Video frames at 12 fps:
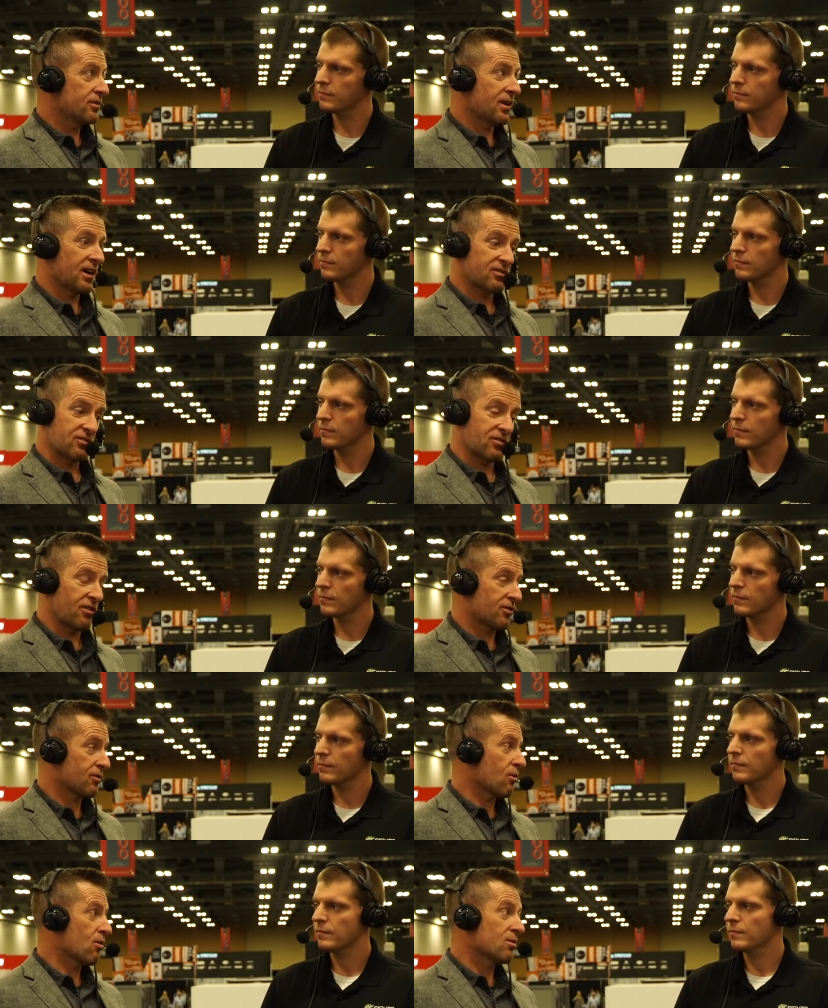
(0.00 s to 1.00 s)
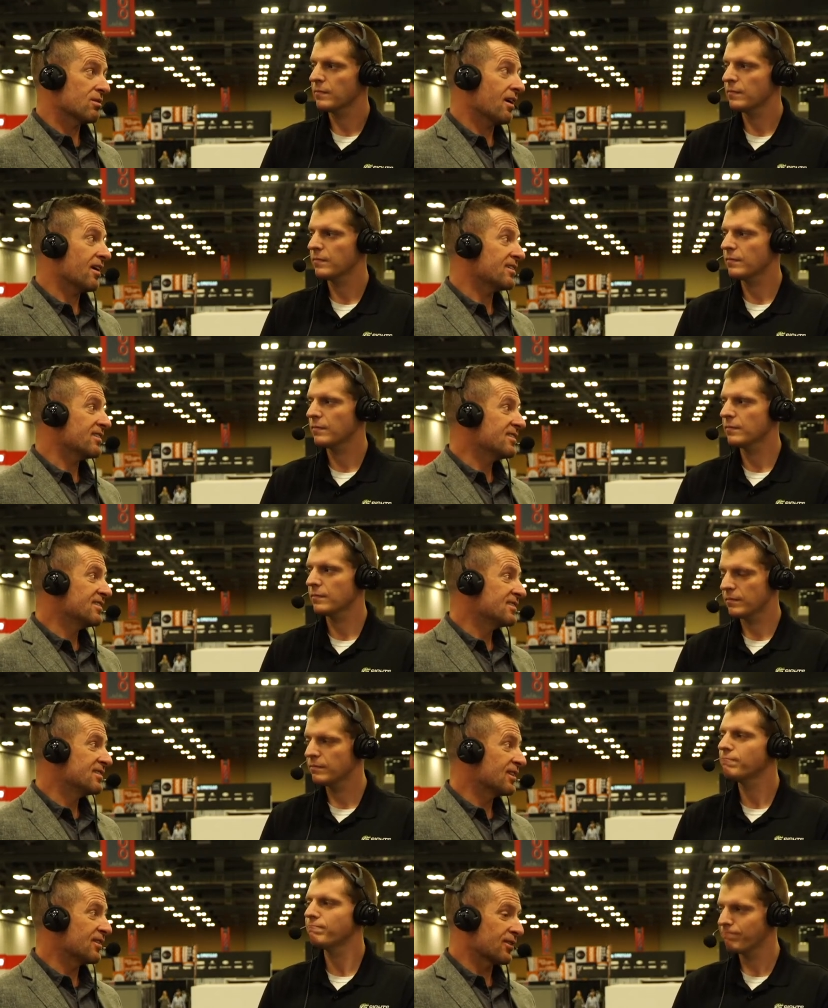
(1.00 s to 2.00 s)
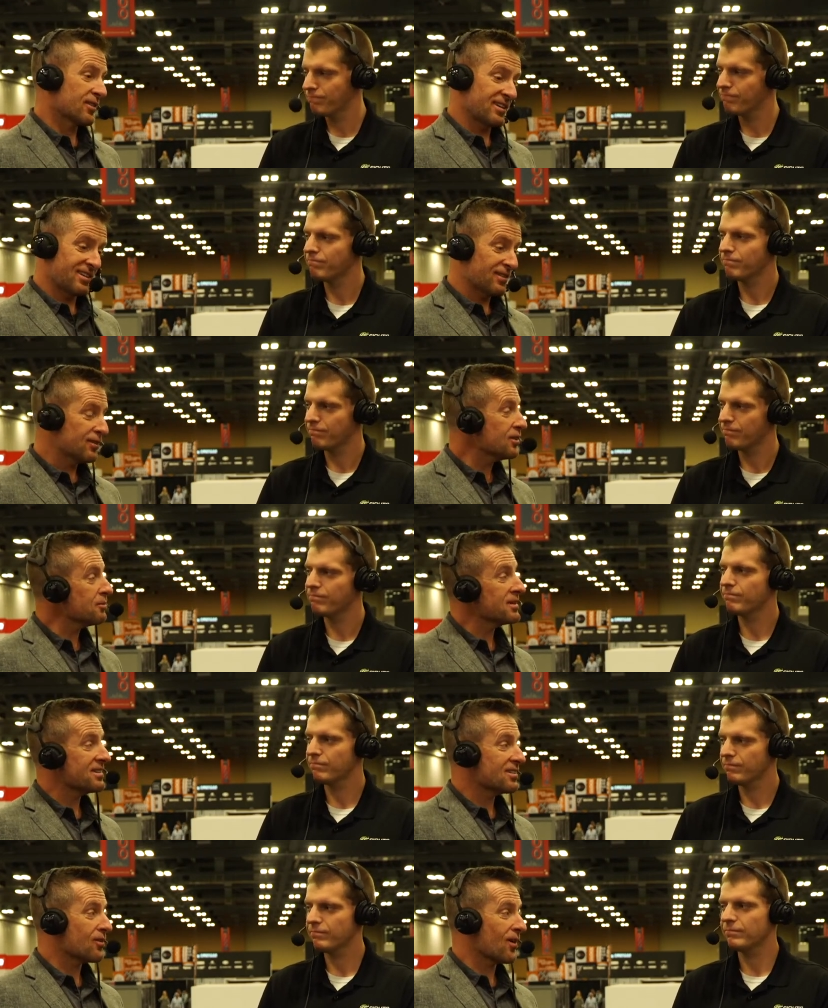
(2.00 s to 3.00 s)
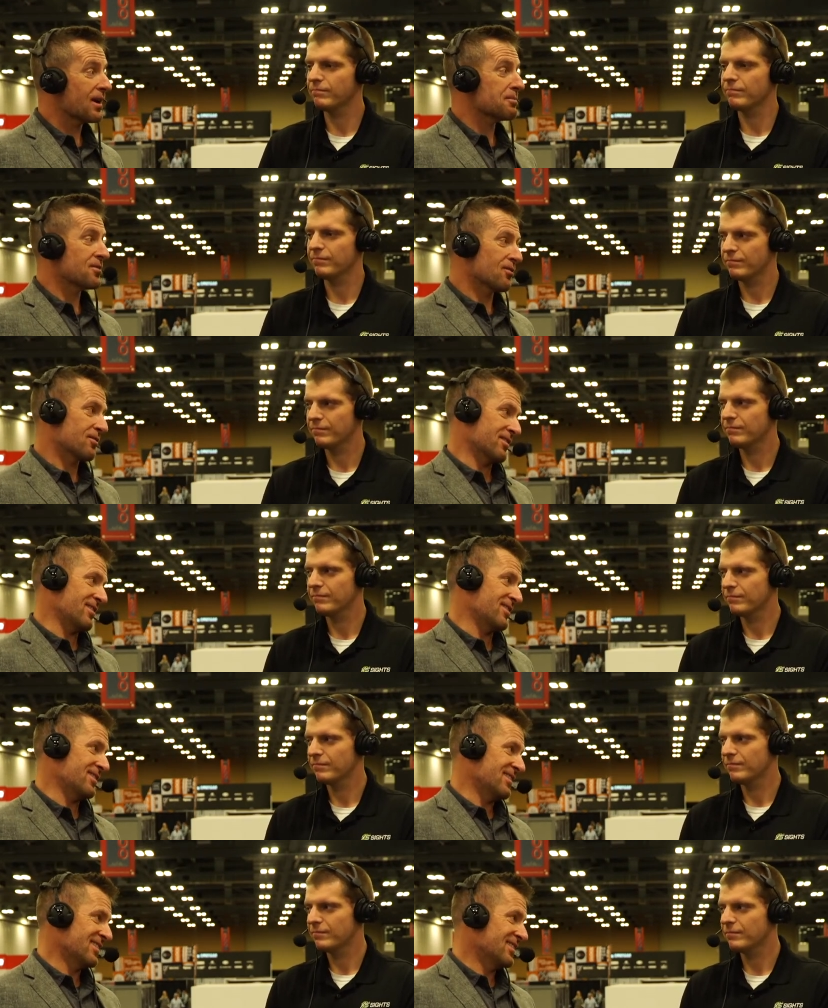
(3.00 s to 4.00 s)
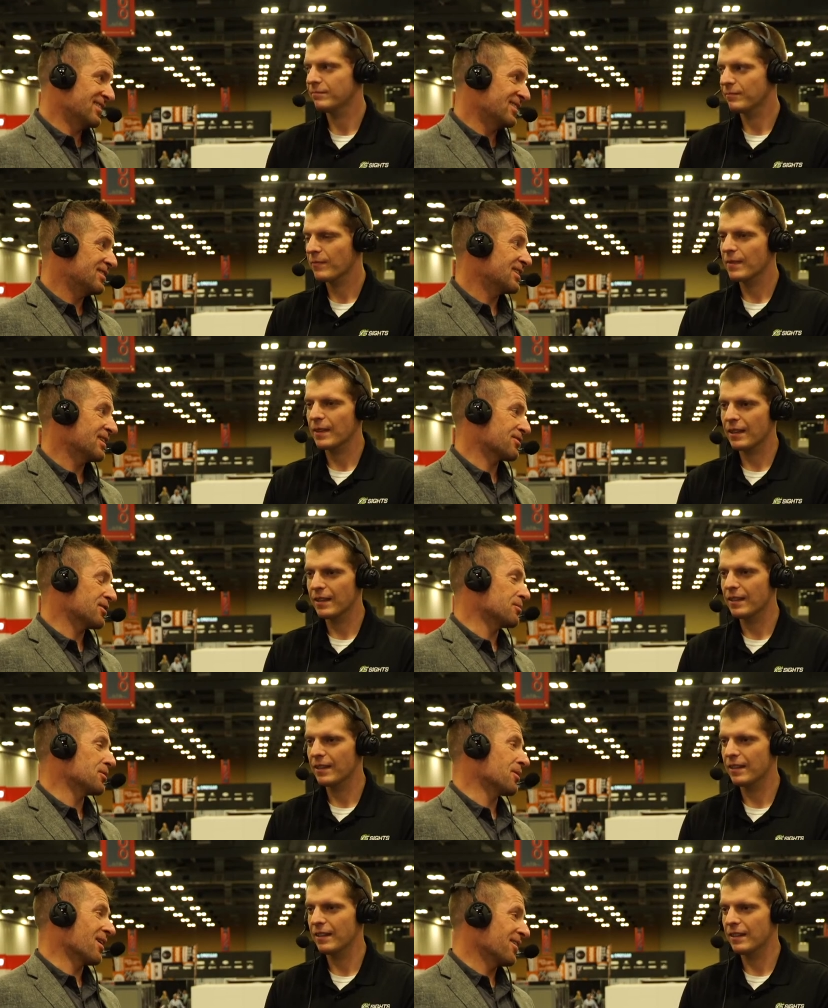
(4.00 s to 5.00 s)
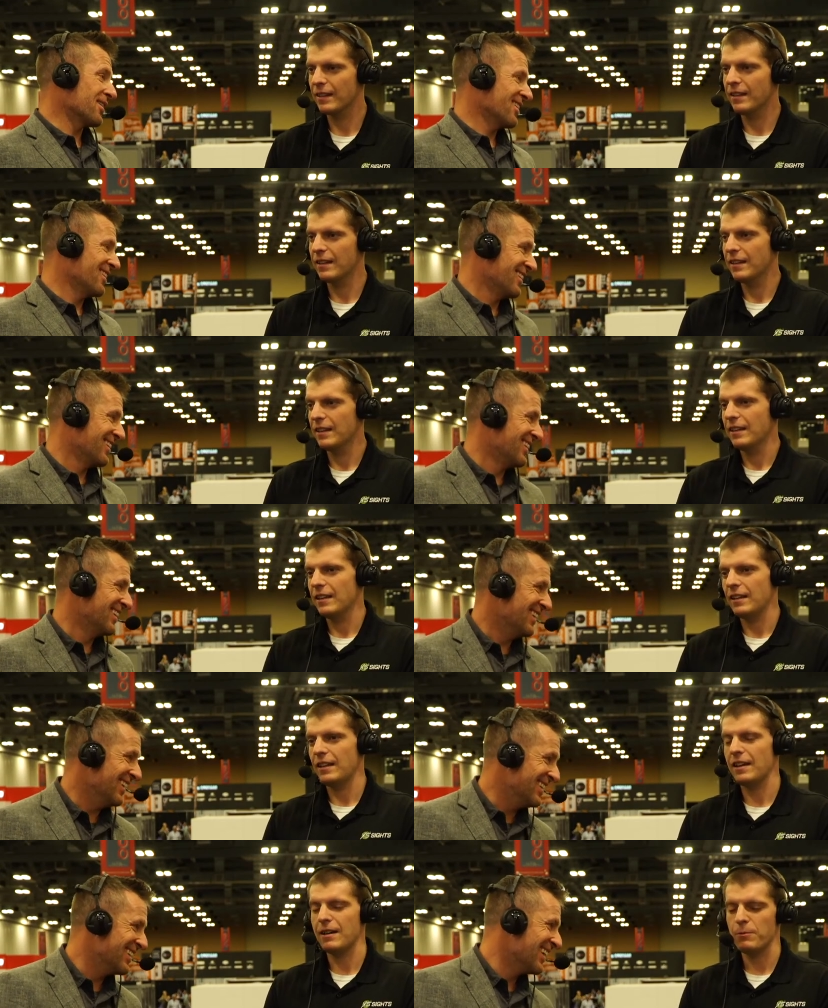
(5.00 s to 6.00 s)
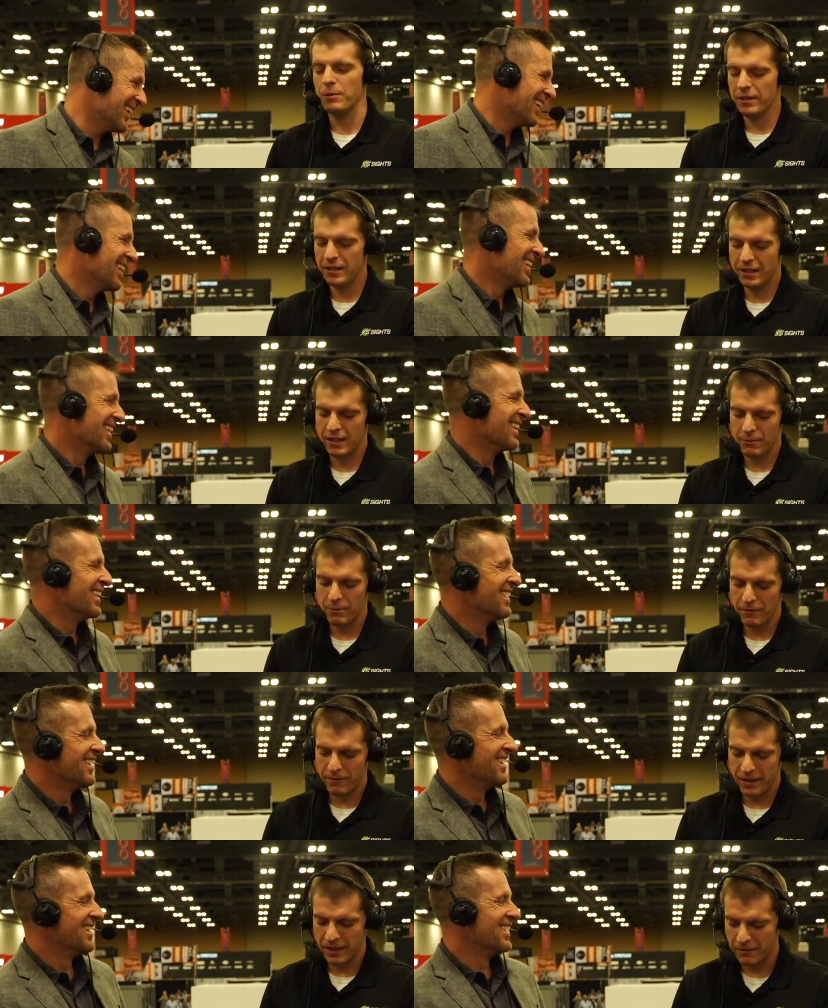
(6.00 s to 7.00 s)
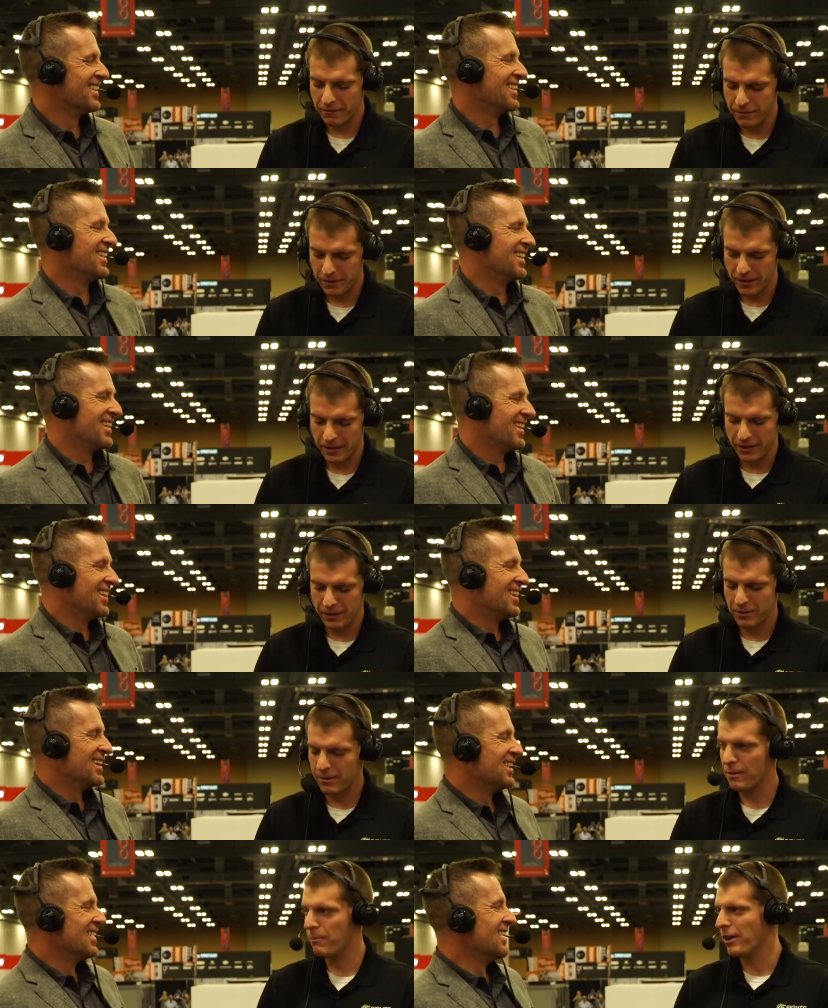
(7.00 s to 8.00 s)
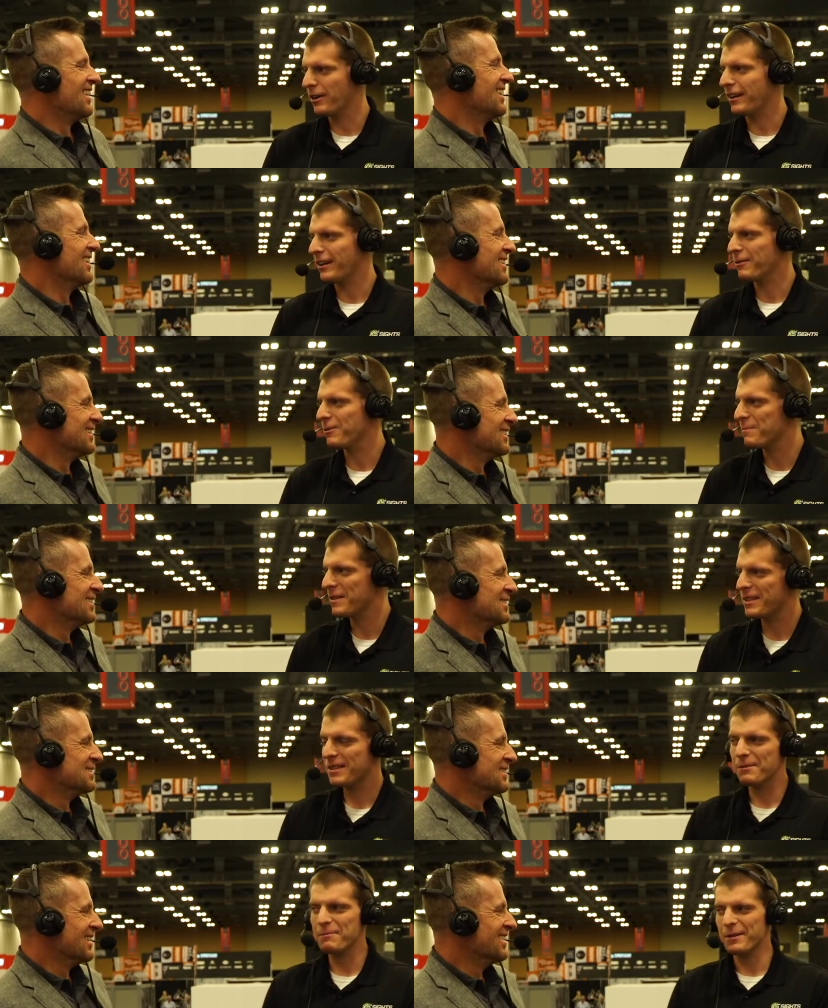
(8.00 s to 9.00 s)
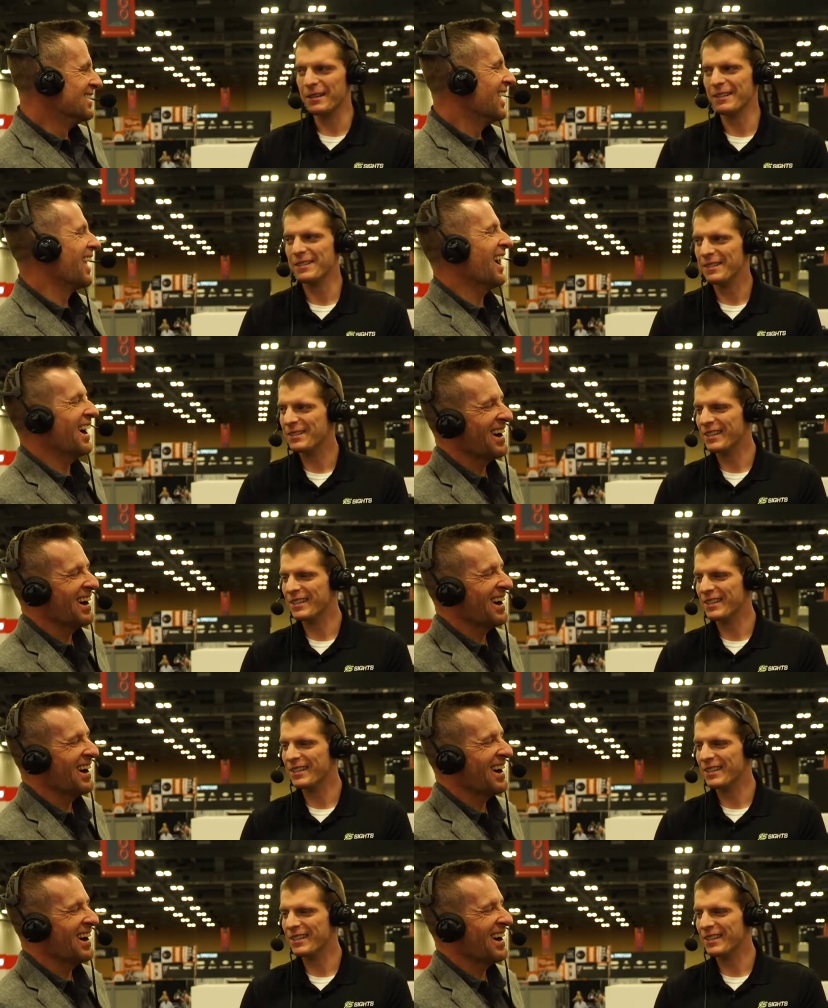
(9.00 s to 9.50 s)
Speaker 1: you guys are starting to grow a lot, and they're getting a little bit cramped over there in the DFW area.
Speaker 2: Yeah, we're fighting for, you know, our marketing room at this point because
Speaker 1: we're